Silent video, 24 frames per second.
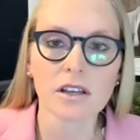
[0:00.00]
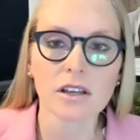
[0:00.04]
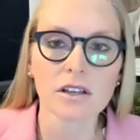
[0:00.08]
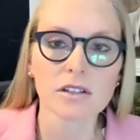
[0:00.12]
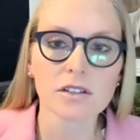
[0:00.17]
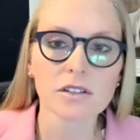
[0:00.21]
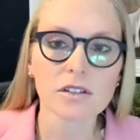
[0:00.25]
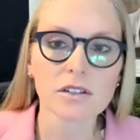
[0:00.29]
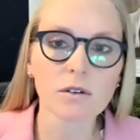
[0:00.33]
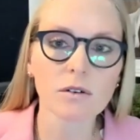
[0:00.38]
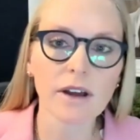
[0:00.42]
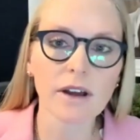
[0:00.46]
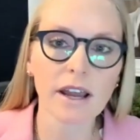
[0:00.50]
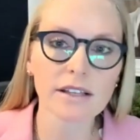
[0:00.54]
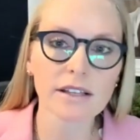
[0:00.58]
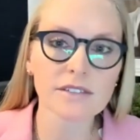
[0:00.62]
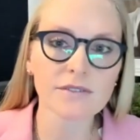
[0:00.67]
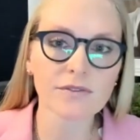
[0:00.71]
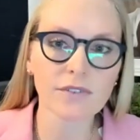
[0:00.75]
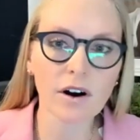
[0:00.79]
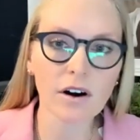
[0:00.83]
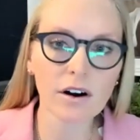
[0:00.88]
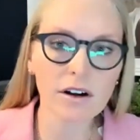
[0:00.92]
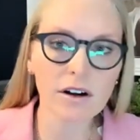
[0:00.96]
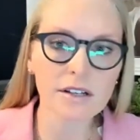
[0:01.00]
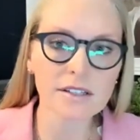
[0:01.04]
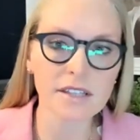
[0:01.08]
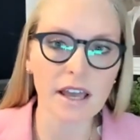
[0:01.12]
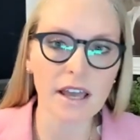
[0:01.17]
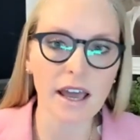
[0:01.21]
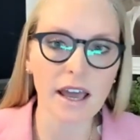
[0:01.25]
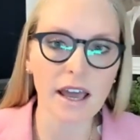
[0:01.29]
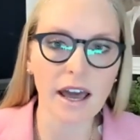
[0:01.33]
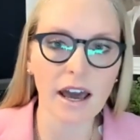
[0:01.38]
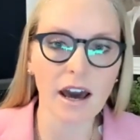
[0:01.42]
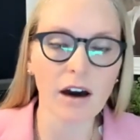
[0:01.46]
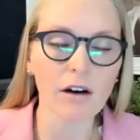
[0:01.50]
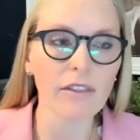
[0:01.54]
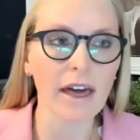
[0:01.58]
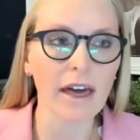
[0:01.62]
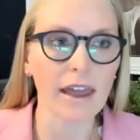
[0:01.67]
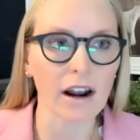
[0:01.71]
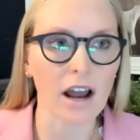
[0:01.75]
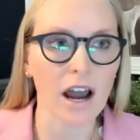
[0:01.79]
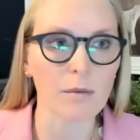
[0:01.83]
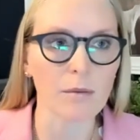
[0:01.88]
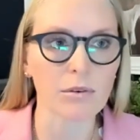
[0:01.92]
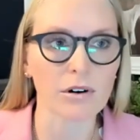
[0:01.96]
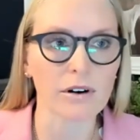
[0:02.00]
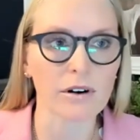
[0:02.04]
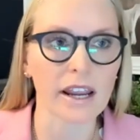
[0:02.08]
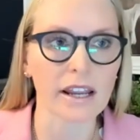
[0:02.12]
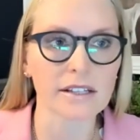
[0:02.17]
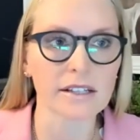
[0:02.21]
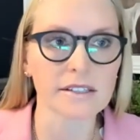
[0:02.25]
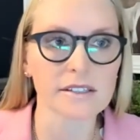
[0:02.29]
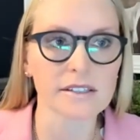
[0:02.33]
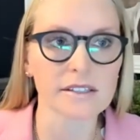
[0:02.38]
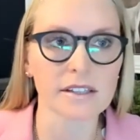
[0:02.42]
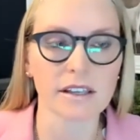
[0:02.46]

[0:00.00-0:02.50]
So as far as how that operates